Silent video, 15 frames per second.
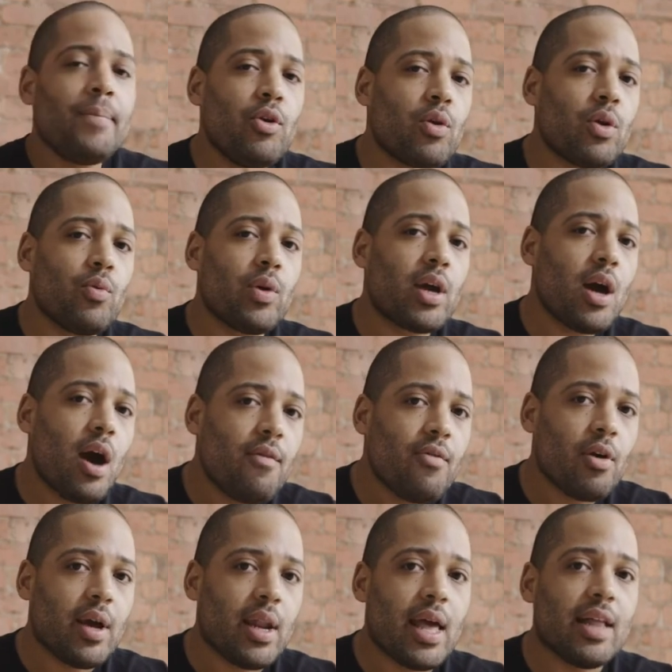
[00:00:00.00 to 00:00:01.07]
you can
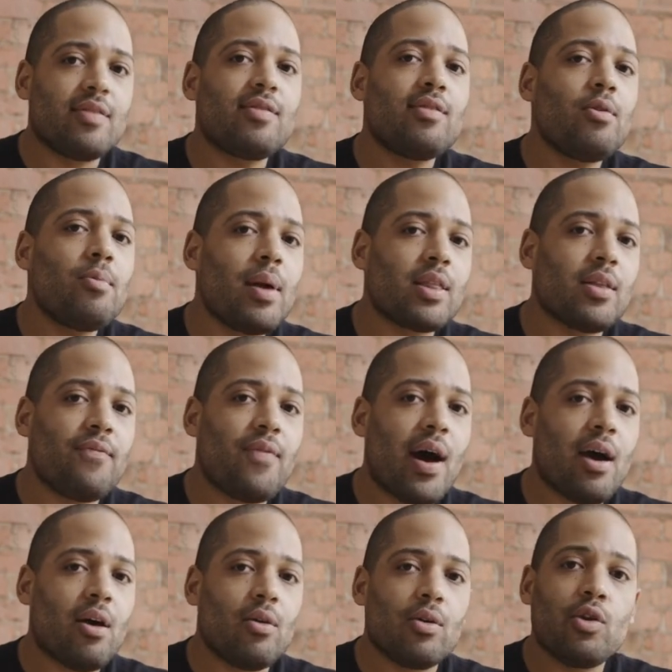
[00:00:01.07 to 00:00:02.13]
recover it and still make the
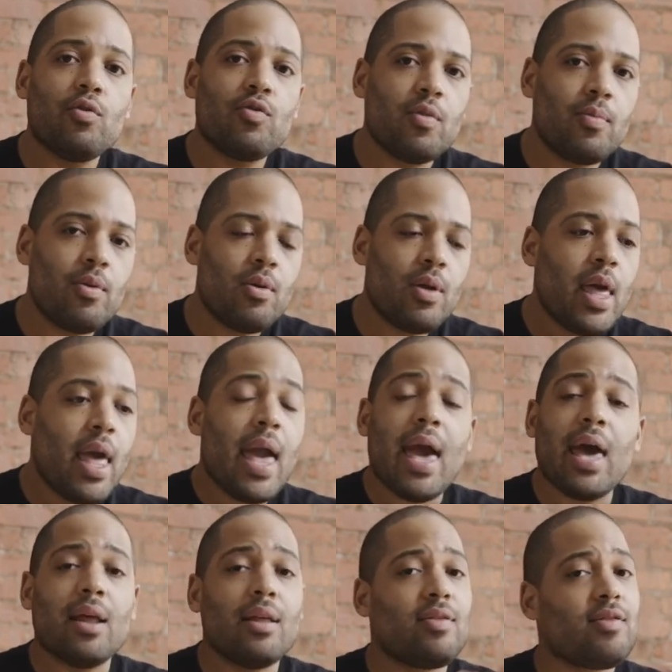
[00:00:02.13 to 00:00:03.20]
file usable,
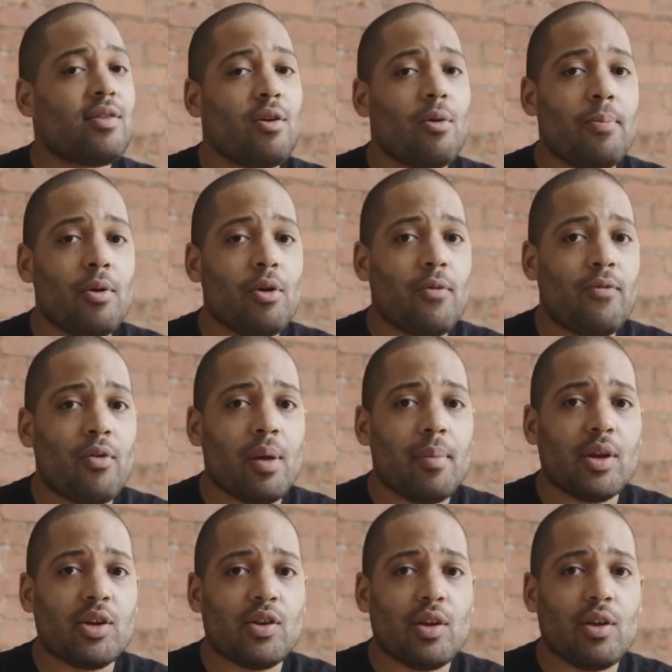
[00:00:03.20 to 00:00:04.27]
and it's still a beautiful
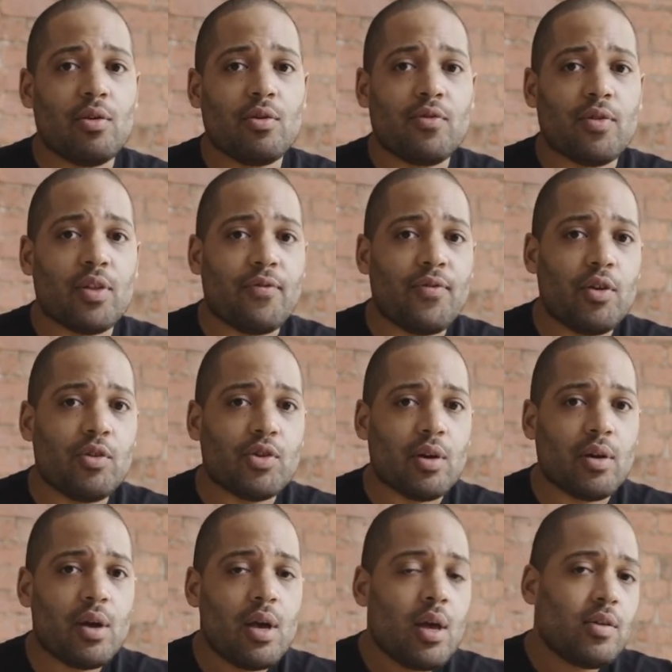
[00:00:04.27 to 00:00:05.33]
image to use for the
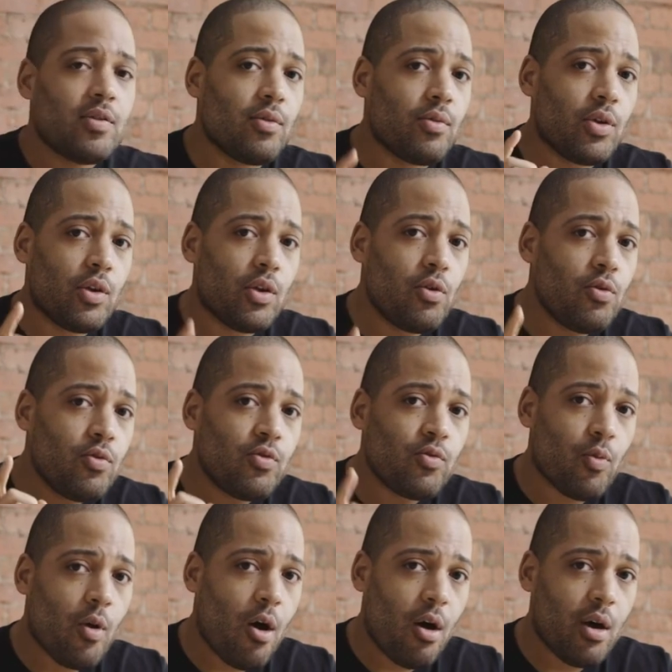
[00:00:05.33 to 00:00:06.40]
future. So use
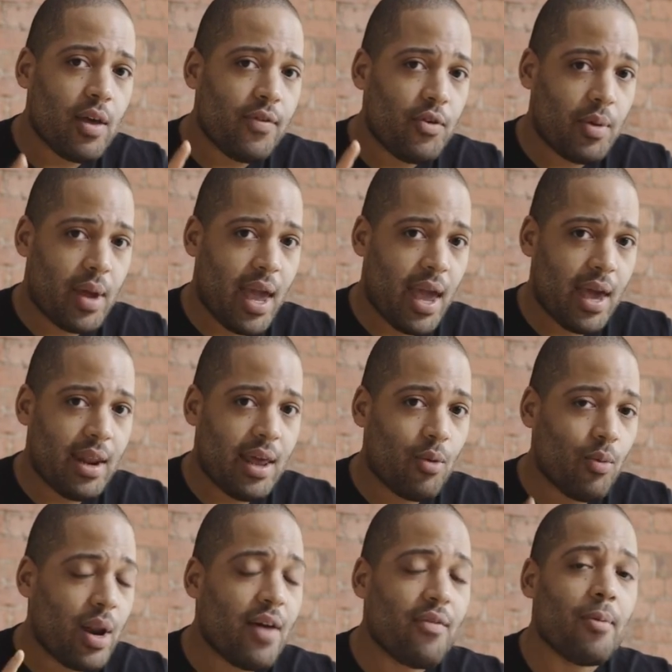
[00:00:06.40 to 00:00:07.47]
RAW if you can
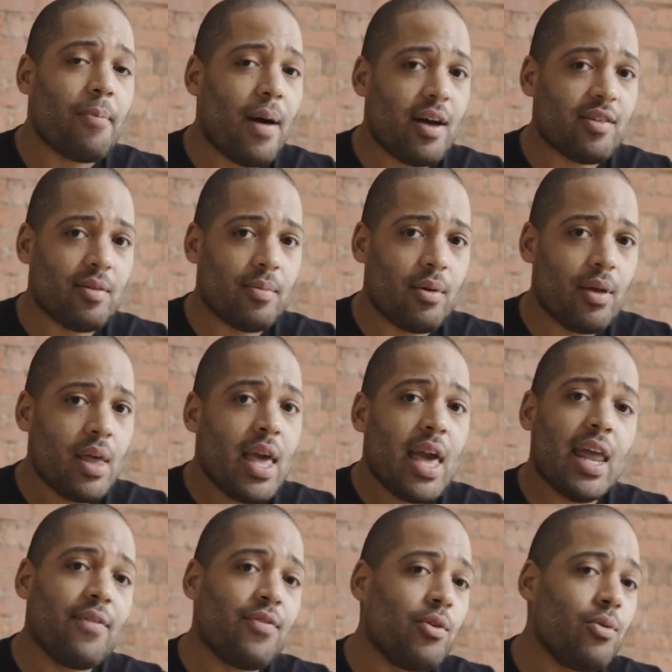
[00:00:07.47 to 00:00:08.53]
and whenever possible.
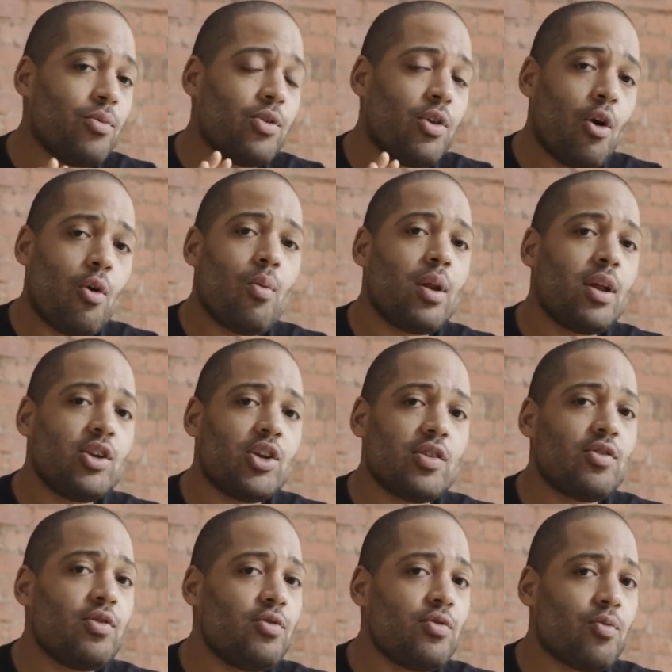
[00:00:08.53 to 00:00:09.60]
And if you don't want to
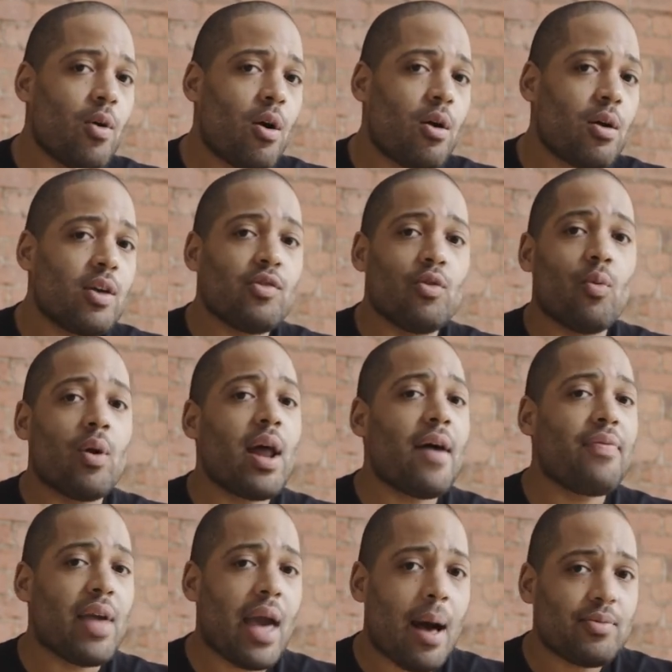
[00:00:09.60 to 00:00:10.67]
just use RAW because you want to
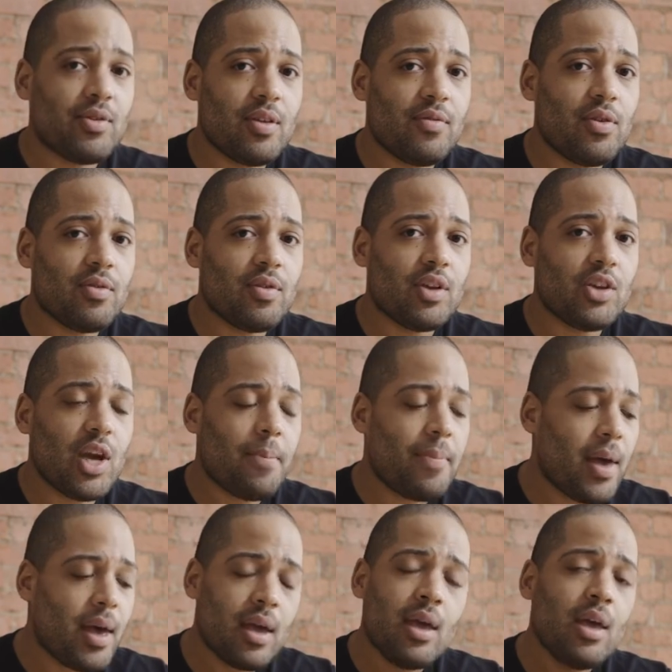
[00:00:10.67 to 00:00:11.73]
have the option of using
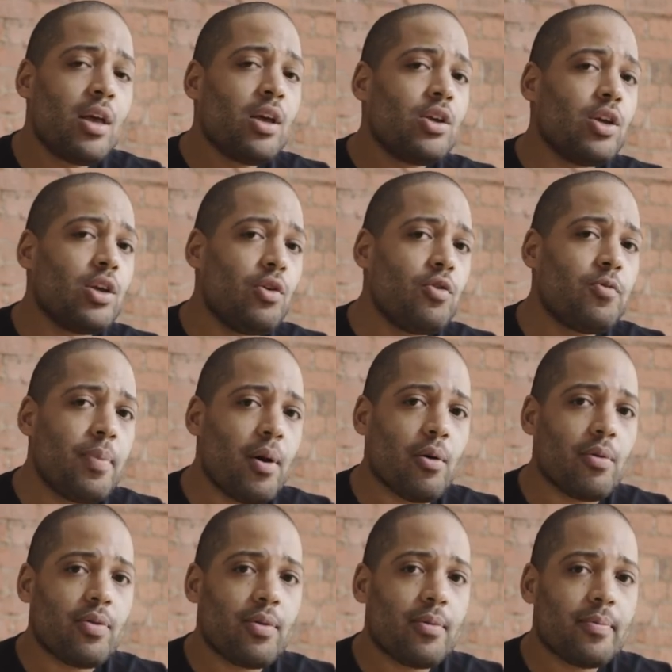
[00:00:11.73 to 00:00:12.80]
JPEG, use both.